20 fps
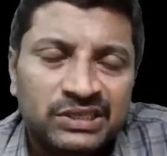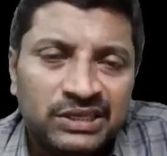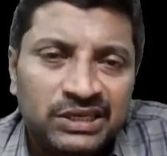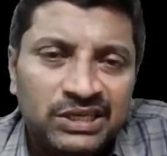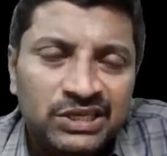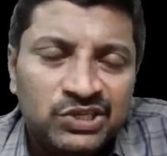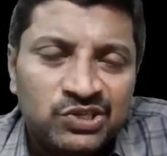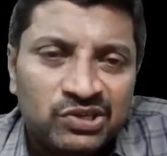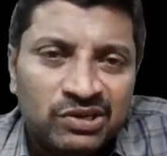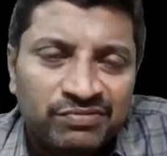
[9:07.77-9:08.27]

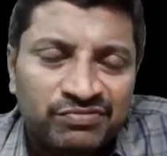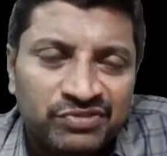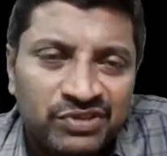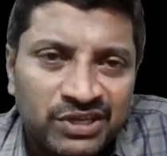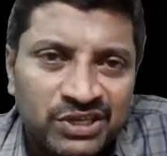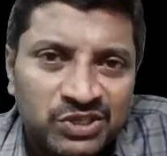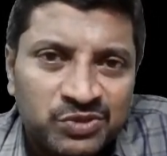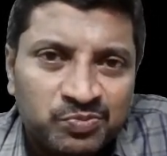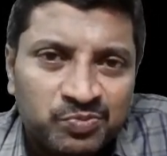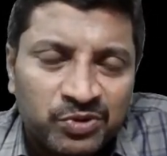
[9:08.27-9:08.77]
each of
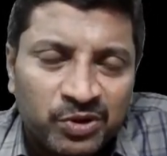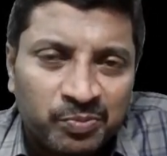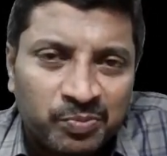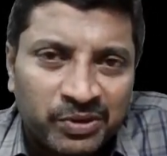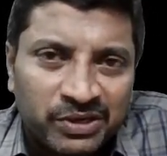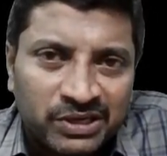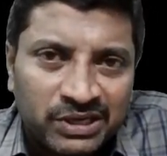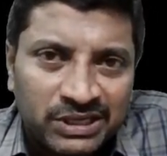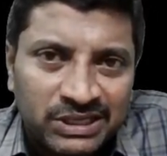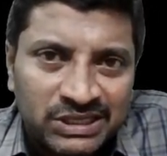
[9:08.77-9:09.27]
these
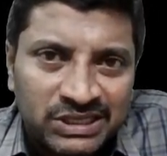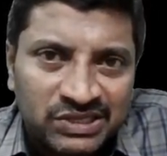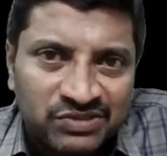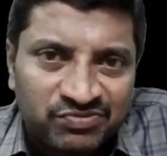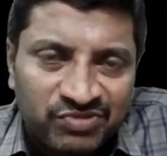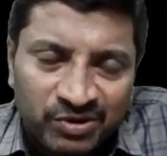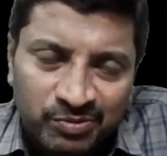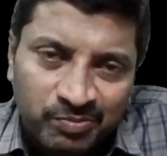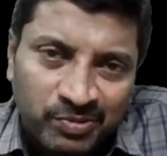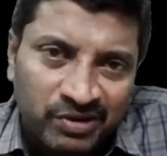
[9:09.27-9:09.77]
properties
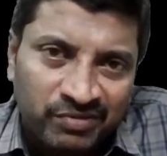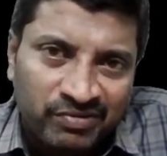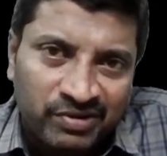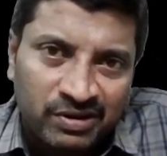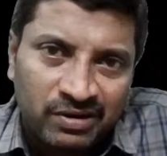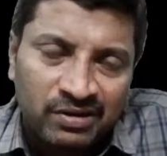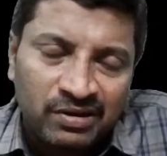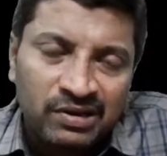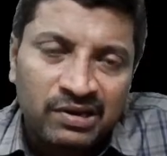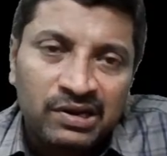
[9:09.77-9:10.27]
one by
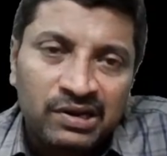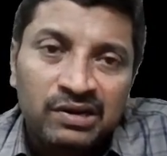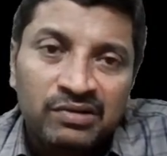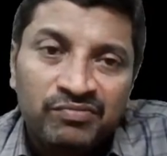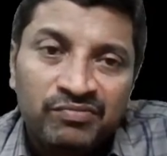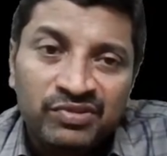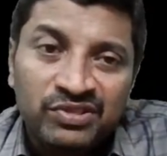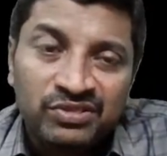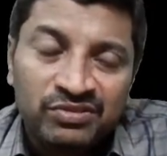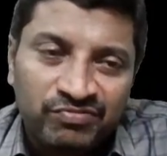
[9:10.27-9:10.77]
one
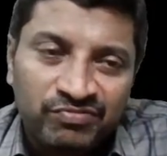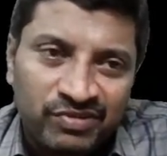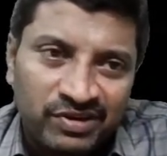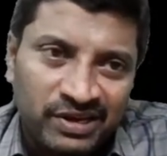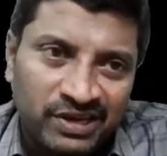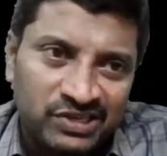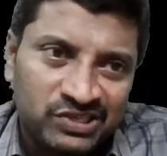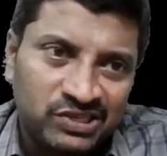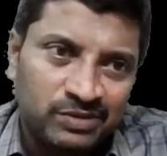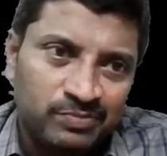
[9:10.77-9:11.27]
with one
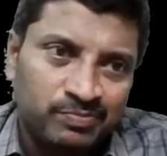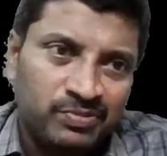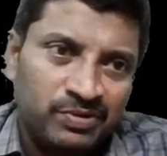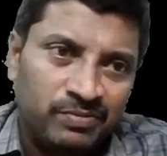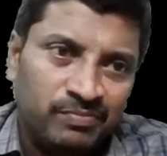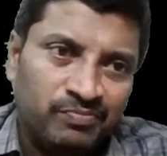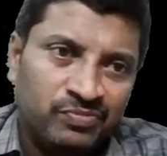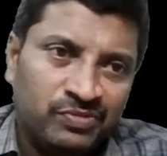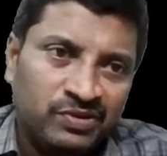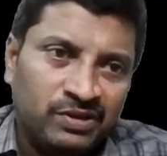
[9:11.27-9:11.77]
example.
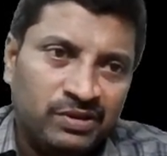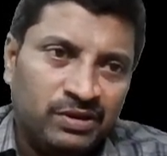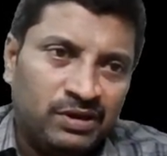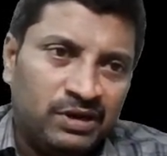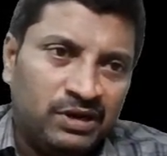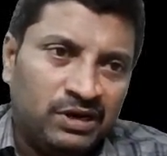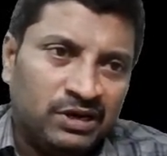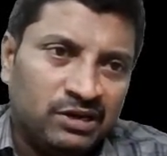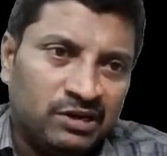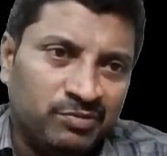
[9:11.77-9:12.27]

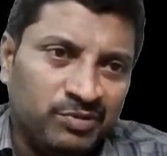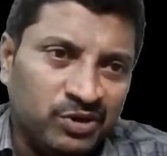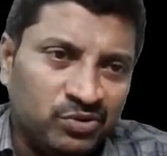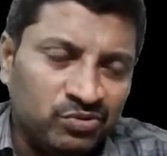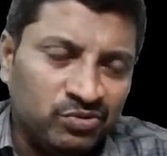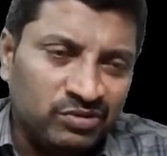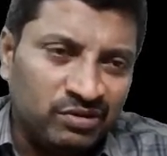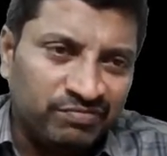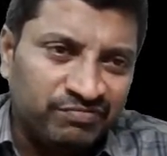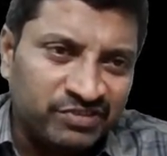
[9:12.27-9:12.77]
Coming to
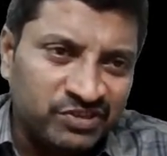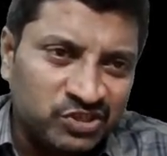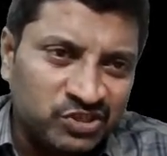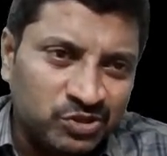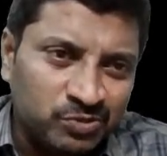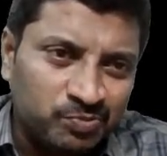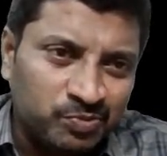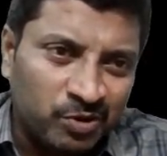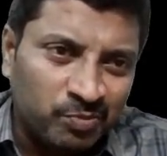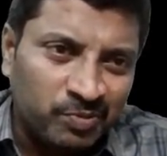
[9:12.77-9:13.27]
the first
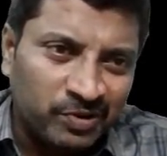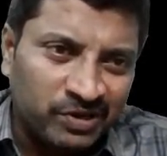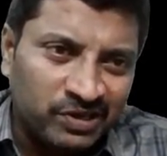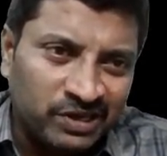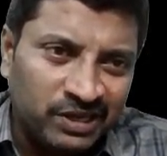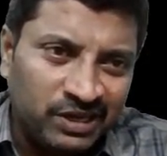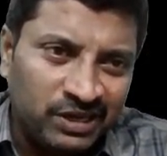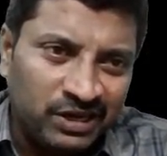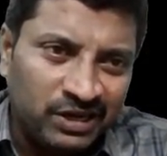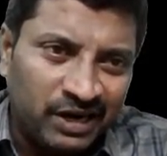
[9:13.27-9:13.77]

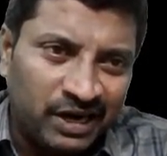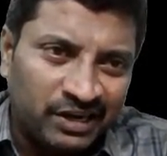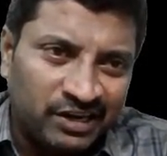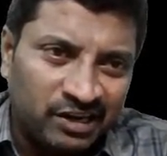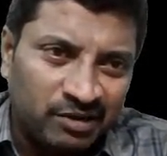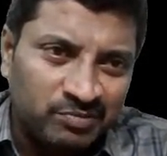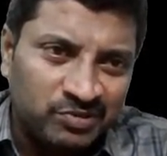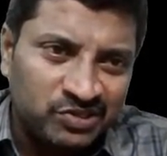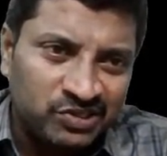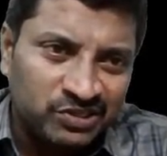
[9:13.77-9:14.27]
property,
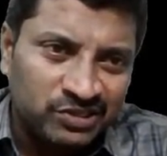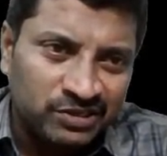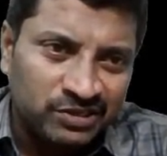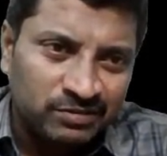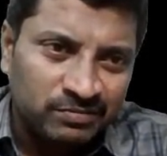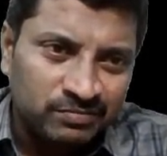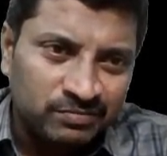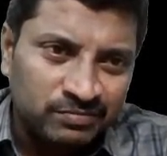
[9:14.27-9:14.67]
atomicity.